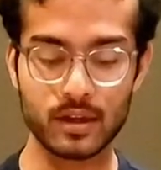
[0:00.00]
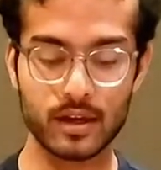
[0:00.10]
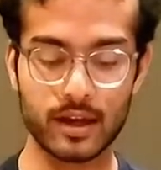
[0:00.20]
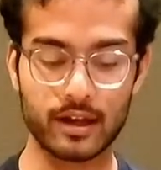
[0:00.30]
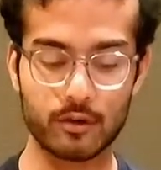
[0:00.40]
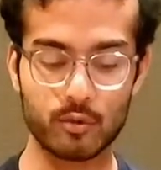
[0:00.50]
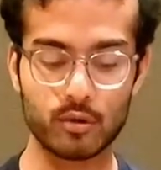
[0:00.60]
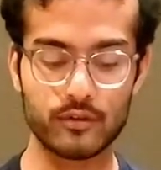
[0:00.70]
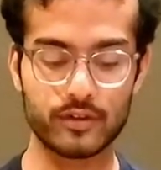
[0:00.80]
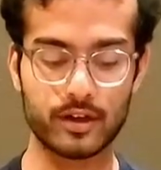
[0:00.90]
And a rule
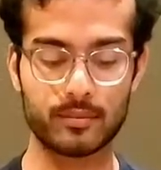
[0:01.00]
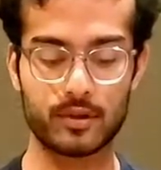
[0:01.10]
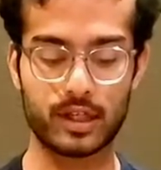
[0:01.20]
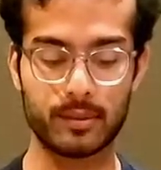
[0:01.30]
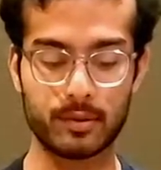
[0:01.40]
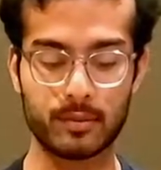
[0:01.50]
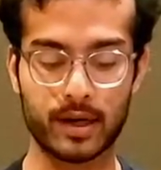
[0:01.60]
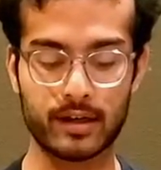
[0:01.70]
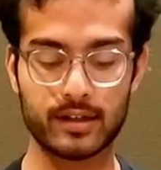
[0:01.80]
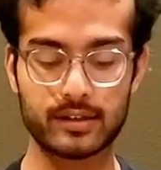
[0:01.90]
of thumb to keep in
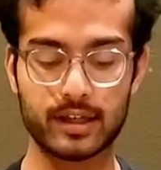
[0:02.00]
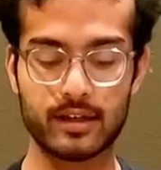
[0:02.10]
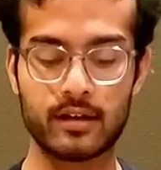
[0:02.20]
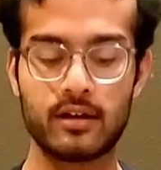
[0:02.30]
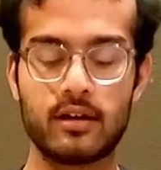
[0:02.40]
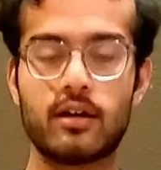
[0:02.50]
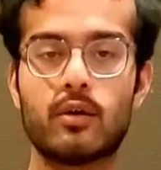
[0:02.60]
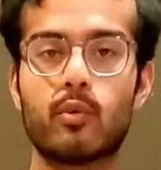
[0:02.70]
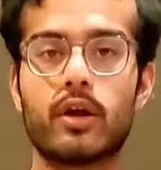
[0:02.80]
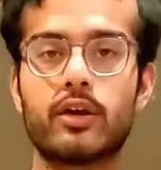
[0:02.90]
mind is that
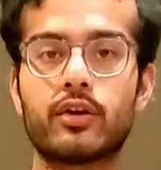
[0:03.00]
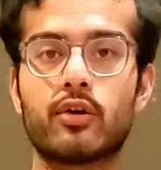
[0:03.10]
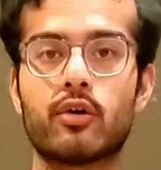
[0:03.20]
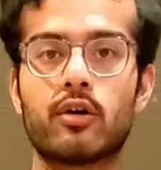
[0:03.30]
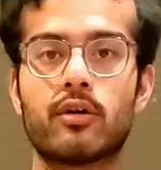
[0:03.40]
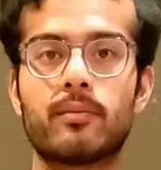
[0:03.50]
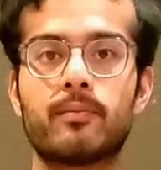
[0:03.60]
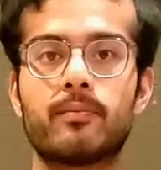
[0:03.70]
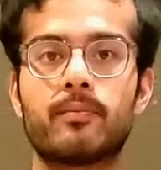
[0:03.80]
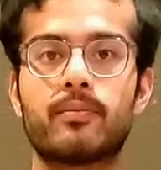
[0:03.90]
when you're
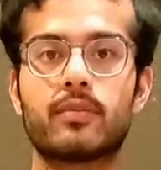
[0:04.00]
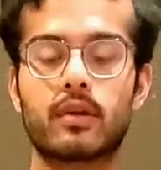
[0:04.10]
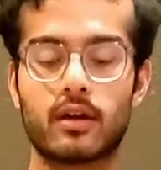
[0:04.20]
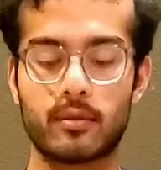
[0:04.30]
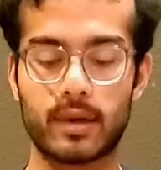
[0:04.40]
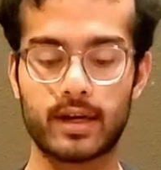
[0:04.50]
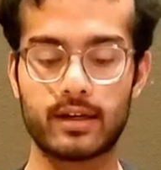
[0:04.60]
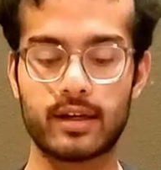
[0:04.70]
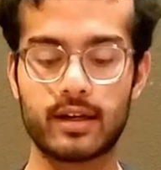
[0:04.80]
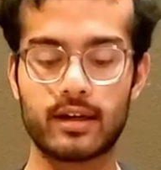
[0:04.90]

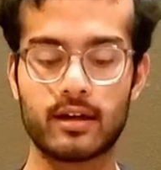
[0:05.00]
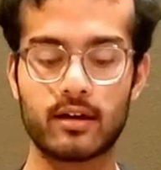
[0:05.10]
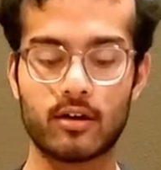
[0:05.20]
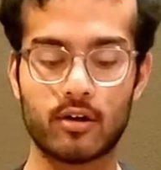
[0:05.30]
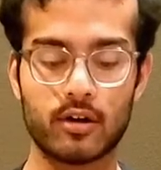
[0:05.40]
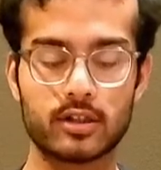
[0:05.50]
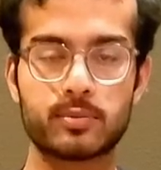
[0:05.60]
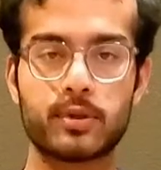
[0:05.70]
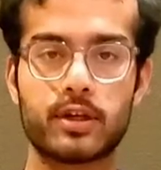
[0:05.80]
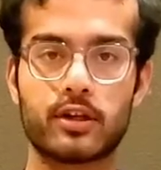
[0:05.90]
meditating on a
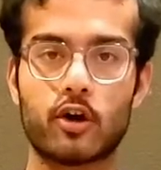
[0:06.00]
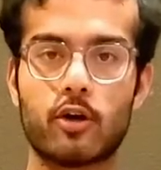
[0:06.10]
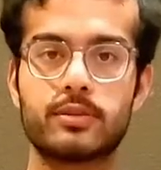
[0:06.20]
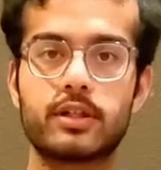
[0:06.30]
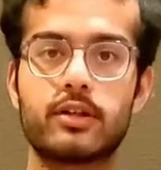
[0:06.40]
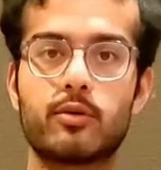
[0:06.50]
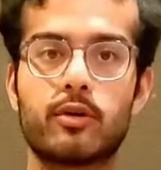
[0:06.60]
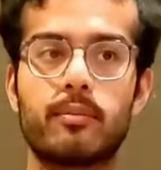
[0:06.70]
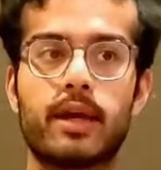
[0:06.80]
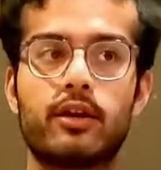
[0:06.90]
particular object, you want to
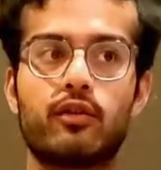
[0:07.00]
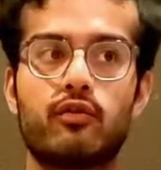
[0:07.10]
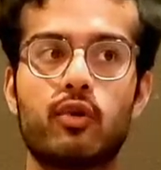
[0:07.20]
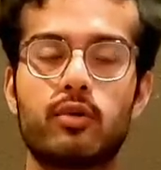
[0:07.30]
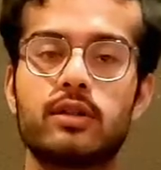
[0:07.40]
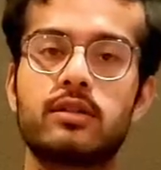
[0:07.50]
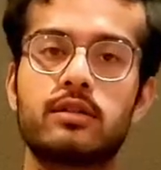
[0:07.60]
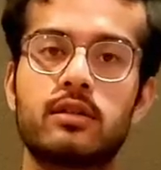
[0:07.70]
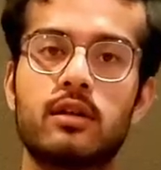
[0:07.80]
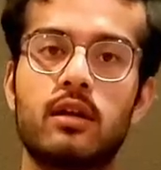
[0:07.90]
make your focus
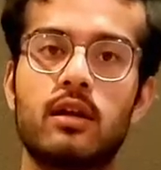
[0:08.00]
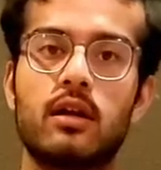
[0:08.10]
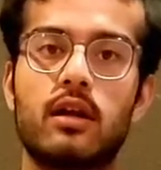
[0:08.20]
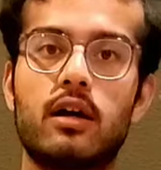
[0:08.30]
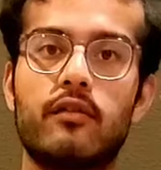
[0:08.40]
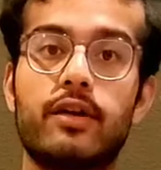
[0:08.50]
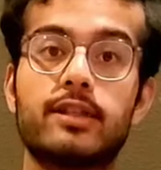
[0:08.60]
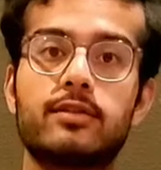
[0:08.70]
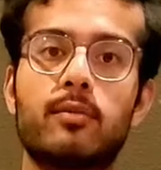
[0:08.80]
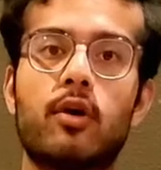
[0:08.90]
very
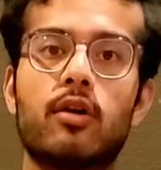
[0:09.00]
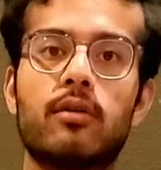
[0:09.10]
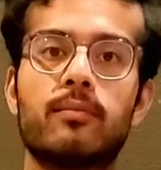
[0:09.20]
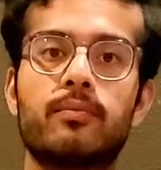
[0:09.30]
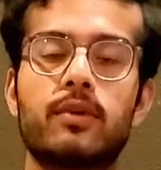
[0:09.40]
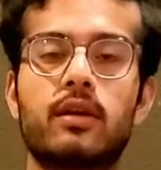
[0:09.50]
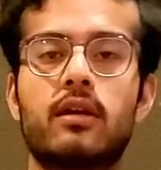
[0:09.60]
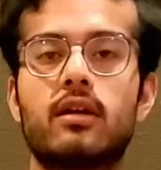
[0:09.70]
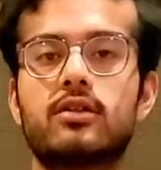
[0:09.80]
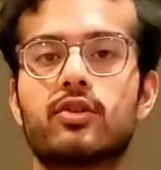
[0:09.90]
small.
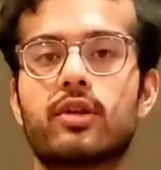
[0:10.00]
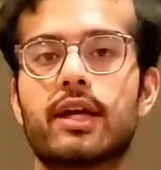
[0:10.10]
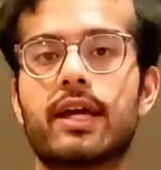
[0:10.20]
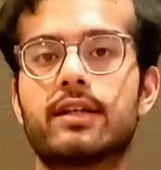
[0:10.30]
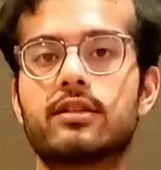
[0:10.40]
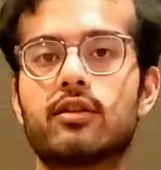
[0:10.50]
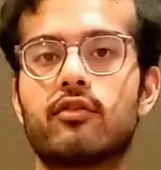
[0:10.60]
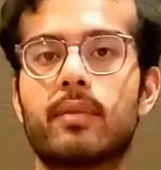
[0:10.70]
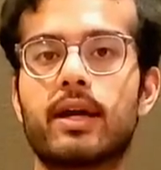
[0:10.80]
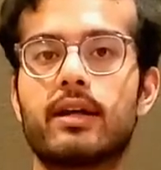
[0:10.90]
So in the case of
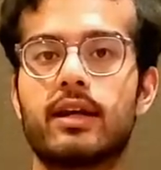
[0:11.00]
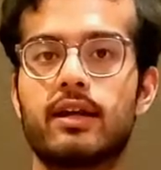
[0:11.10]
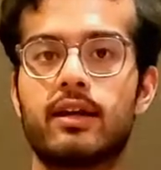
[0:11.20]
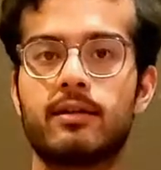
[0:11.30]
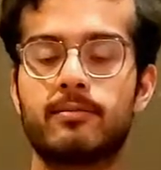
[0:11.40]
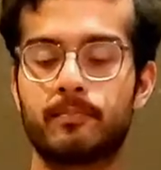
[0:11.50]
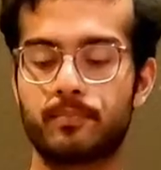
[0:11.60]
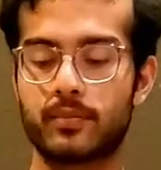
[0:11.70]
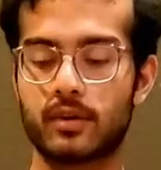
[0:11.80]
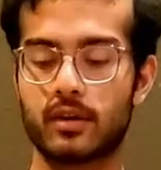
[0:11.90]
meditating
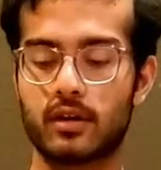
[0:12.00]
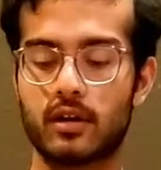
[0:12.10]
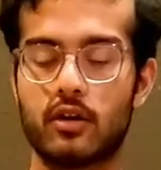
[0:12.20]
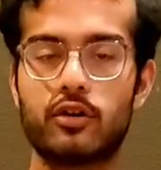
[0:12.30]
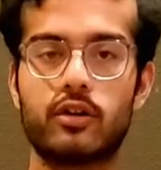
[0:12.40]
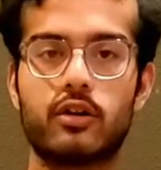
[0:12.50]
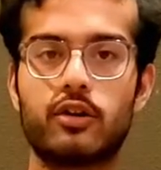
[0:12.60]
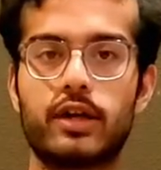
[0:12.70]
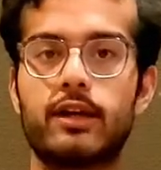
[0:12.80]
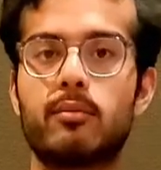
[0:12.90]
on your
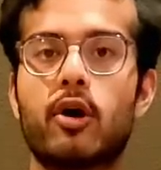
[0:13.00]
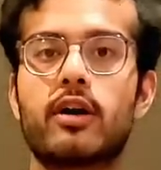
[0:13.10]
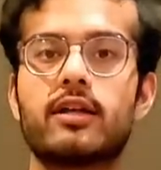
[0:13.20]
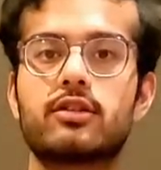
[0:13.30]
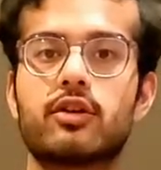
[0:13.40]
inner body, so you're